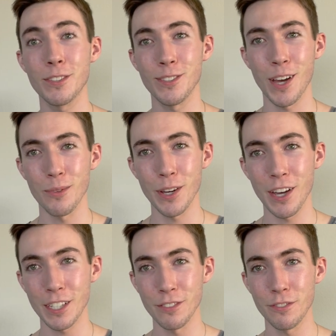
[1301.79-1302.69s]
so that way
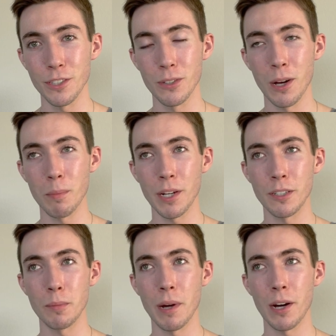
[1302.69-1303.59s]
I can feel a lot
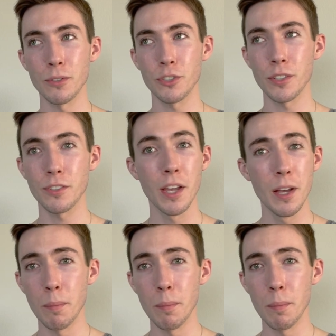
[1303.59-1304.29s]
better about just